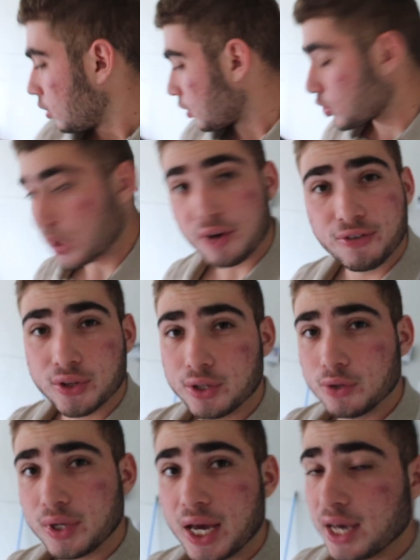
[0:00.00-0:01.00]
So without further
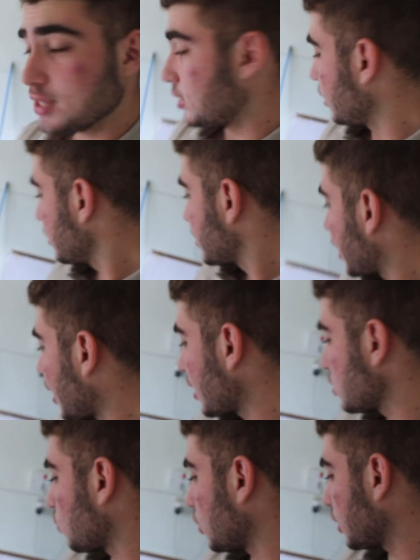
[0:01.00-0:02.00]
ado, guys, tail
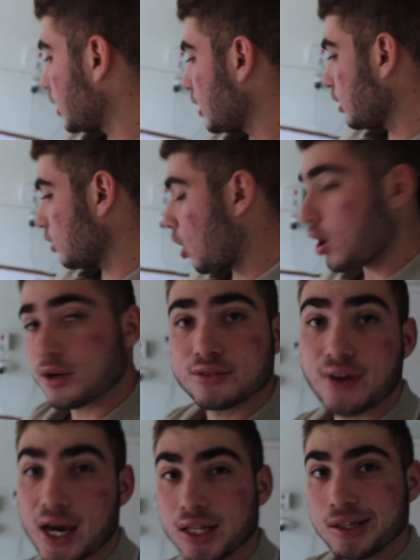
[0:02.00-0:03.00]
light's working, car
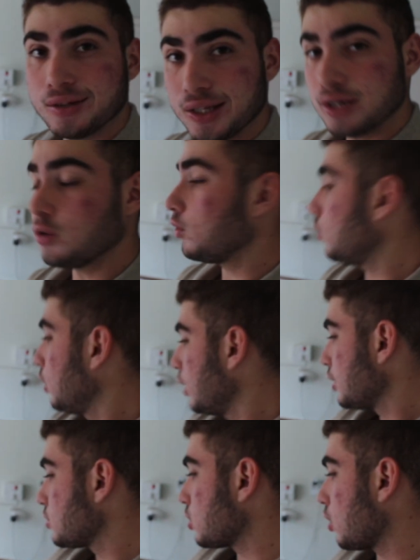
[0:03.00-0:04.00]
is finally legal,
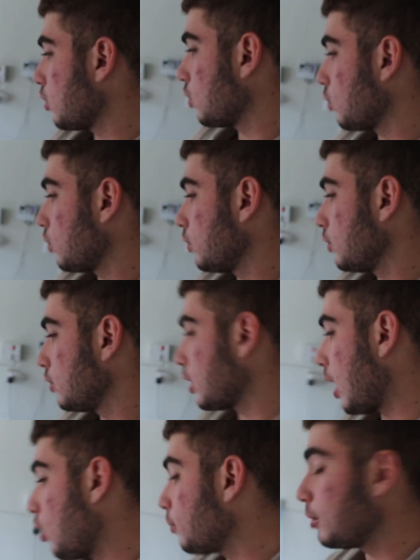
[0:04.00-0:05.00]
so
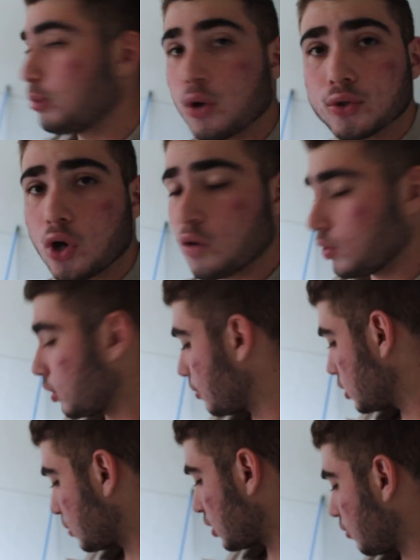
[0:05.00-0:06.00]
I won't be pulled over. I
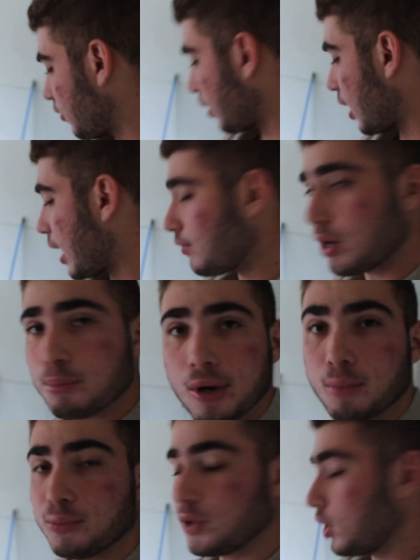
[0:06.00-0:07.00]
mean, if I'm not having a
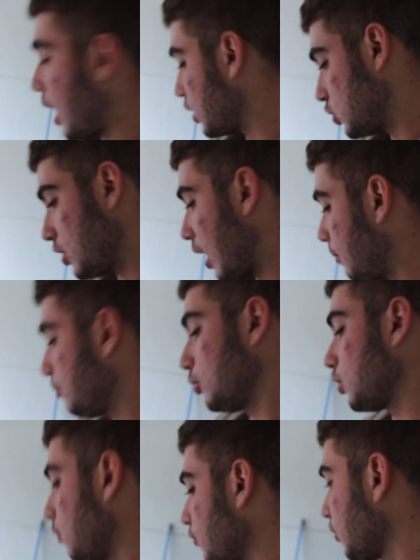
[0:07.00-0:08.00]
bumper, I should not be
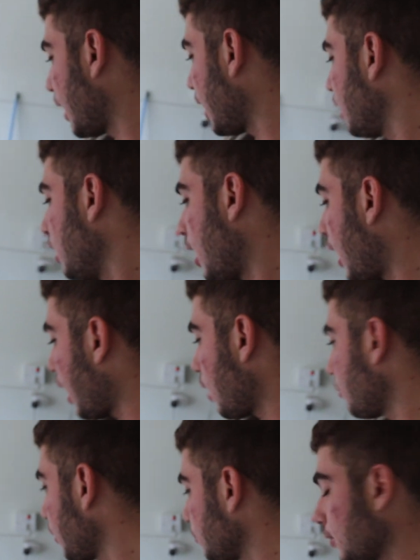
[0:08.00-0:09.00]
pulled over for that. I
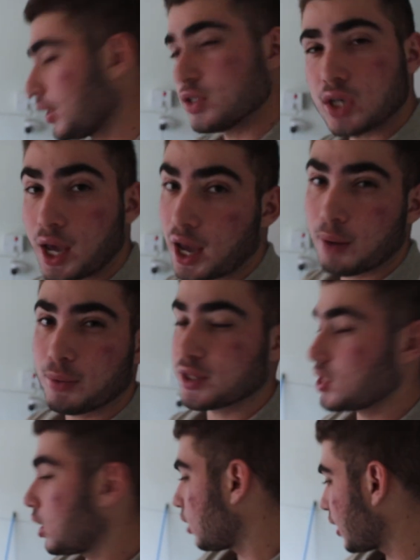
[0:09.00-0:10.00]
have my plates, I have my
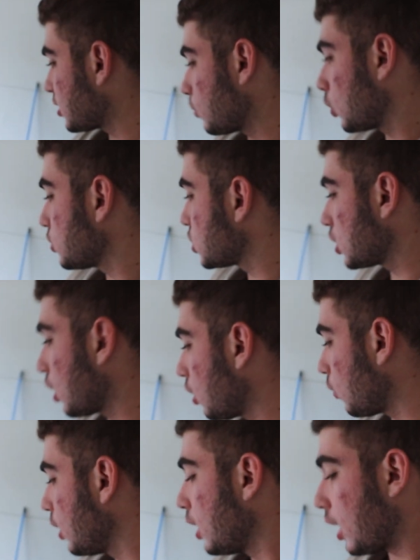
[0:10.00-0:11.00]
tail lights, I'm good to go.